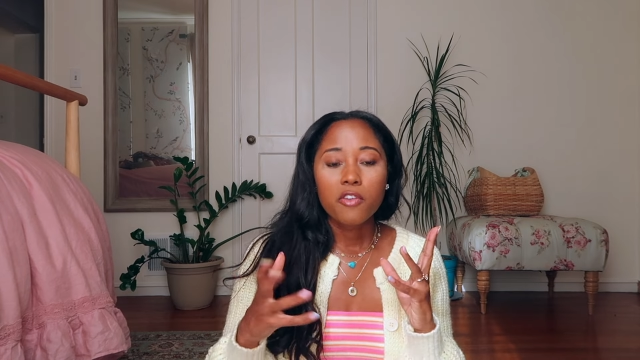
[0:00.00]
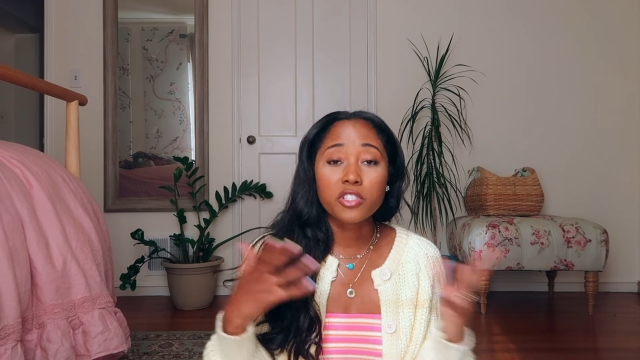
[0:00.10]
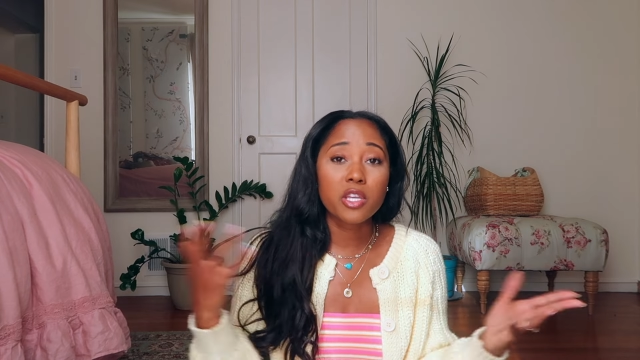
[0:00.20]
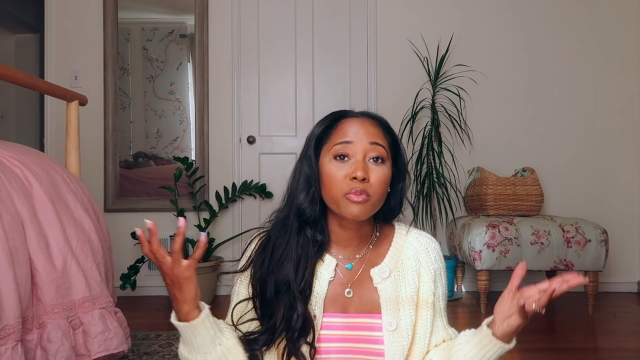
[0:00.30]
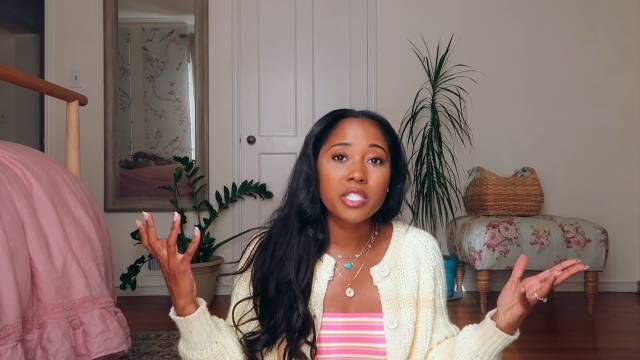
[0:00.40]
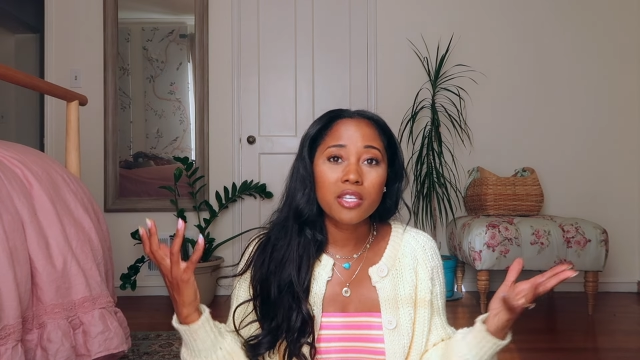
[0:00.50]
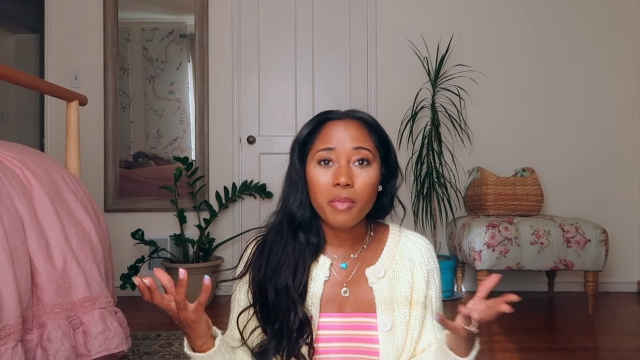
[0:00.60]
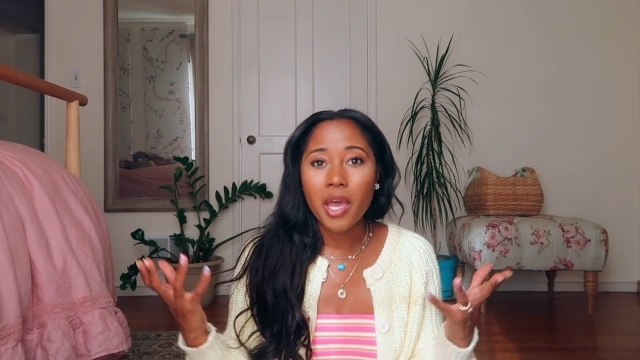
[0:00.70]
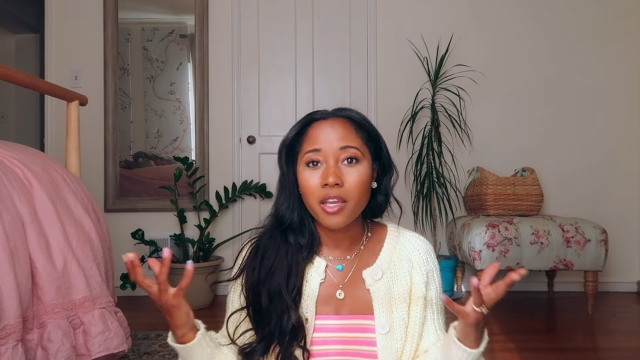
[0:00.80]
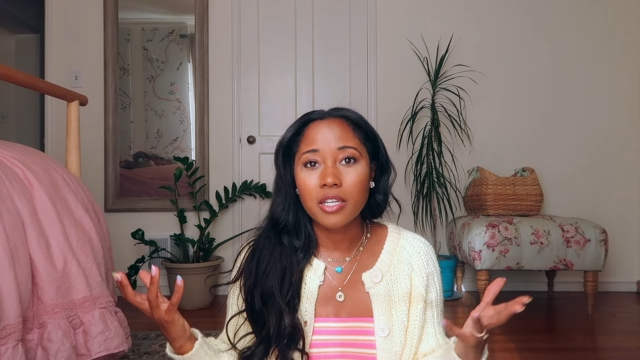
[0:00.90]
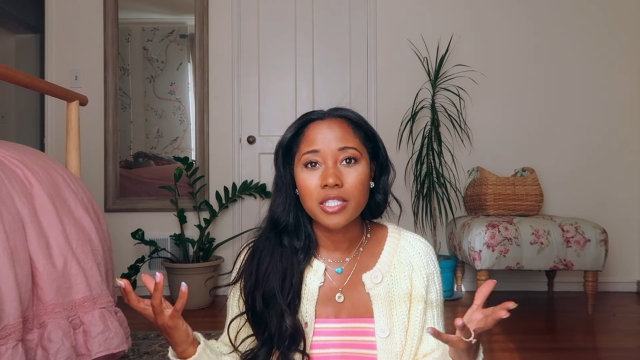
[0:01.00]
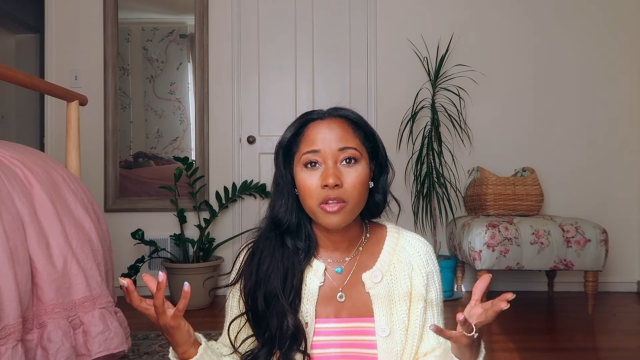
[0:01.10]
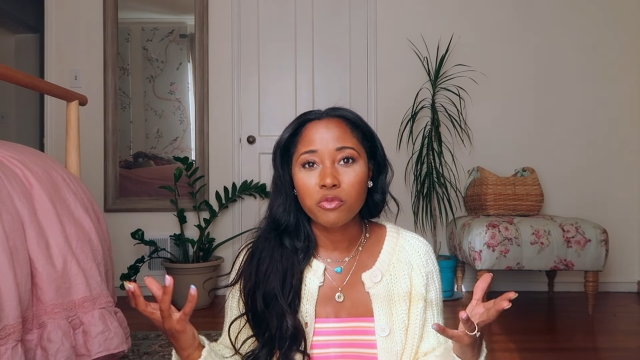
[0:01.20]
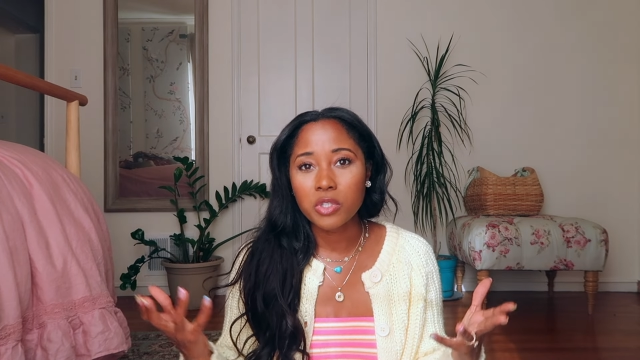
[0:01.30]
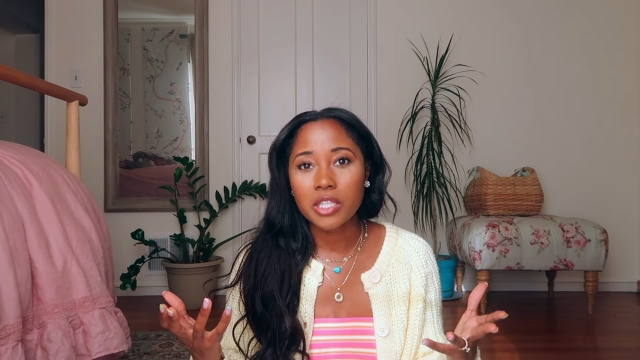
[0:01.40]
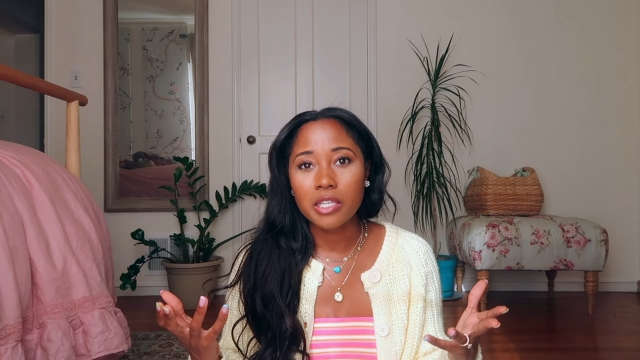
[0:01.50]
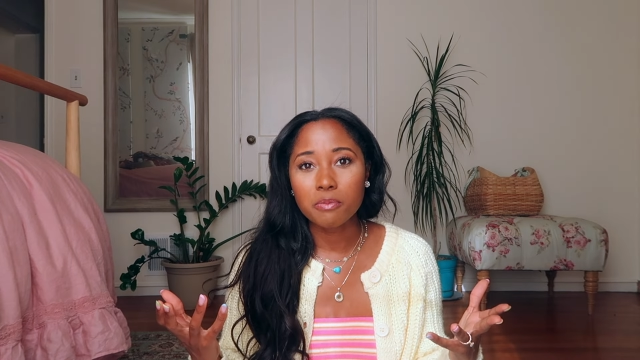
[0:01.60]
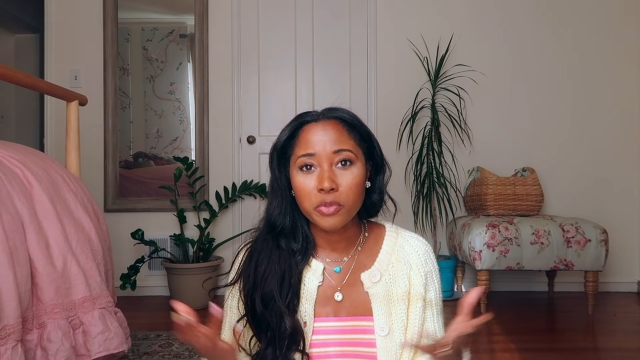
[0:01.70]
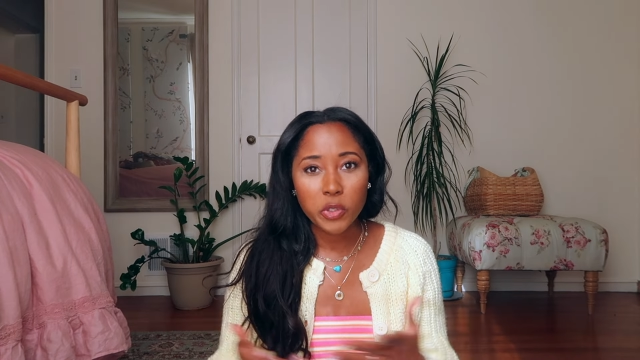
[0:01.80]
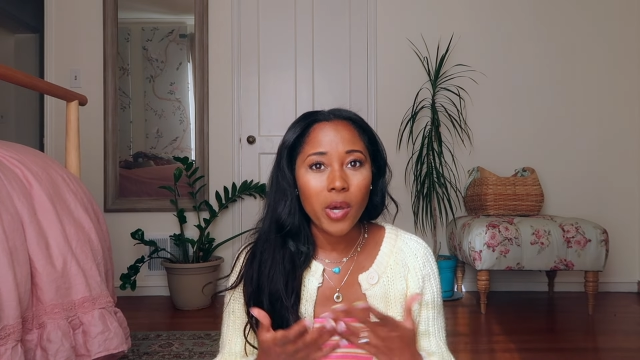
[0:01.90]
for some reason my content really
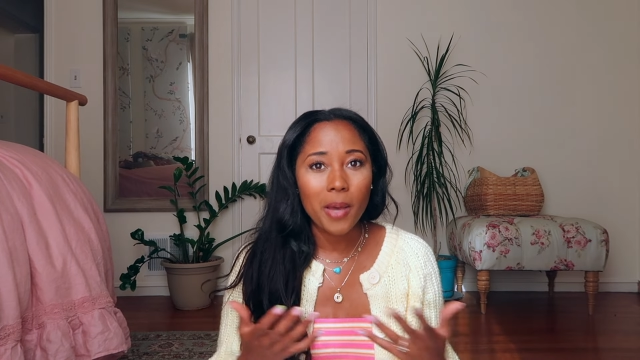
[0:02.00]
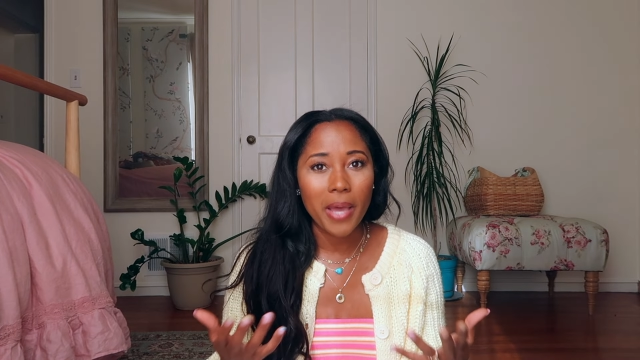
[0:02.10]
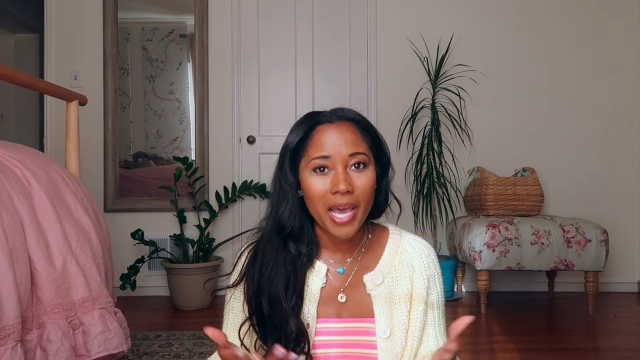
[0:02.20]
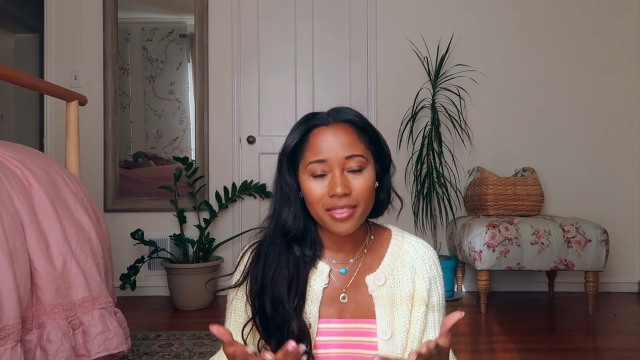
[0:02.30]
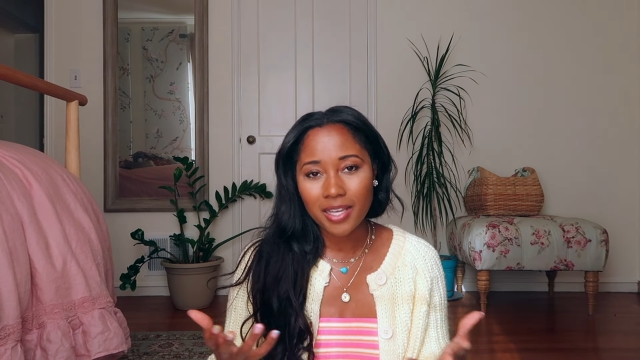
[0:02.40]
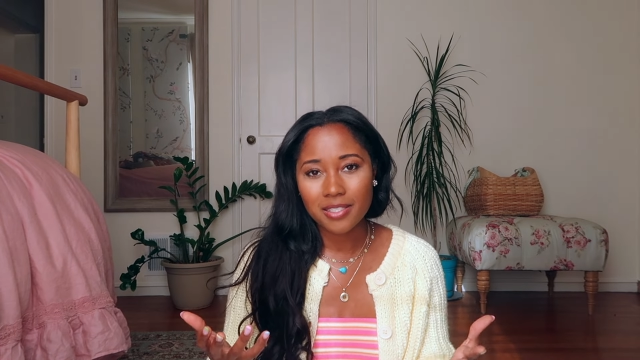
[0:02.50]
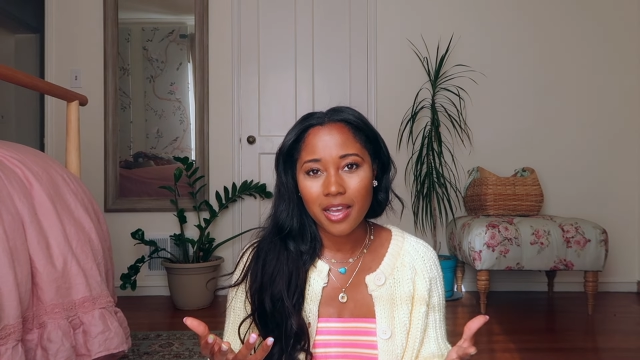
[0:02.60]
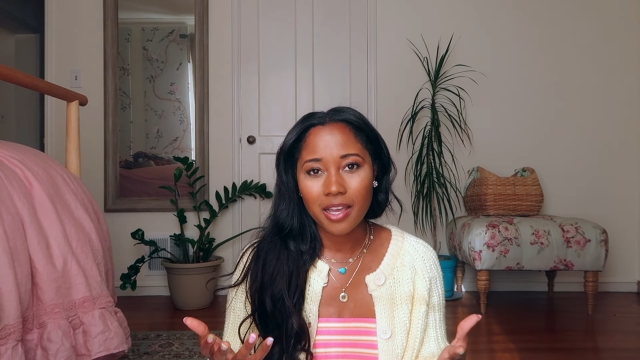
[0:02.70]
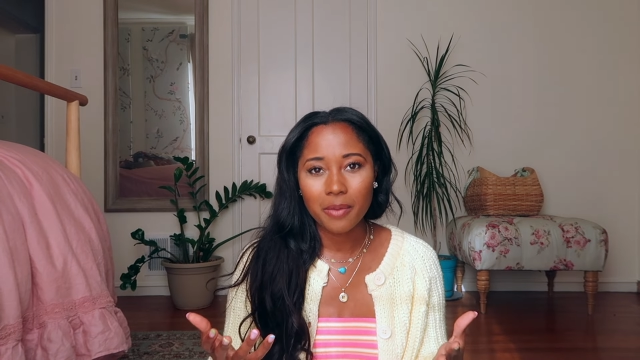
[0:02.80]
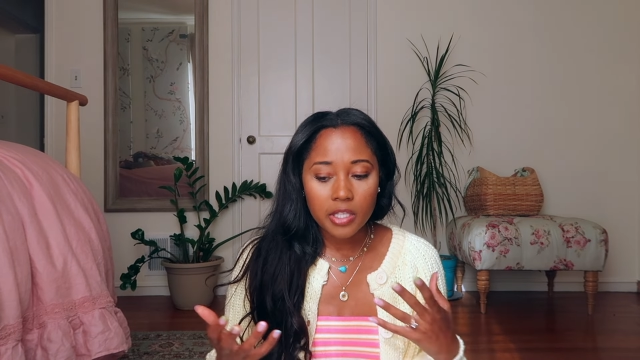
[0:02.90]
blew up at that time.